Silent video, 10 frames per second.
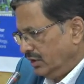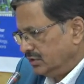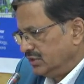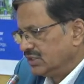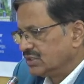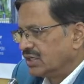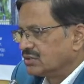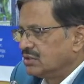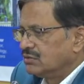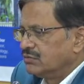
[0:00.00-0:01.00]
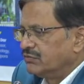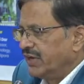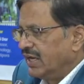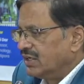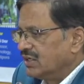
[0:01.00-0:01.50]
These are the
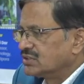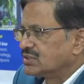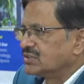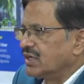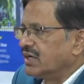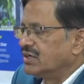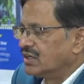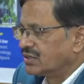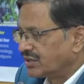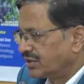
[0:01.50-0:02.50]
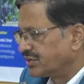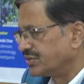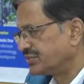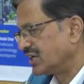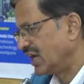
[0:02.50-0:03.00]
various
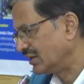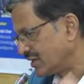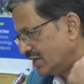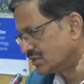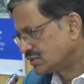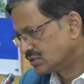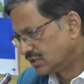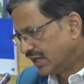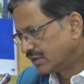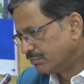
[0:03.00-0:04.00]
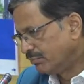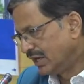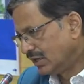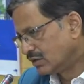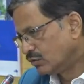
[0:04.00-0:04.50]
adulterants like
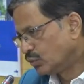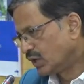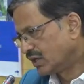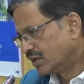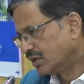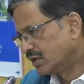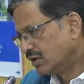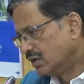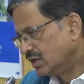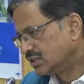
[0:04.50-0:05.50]
milk, water,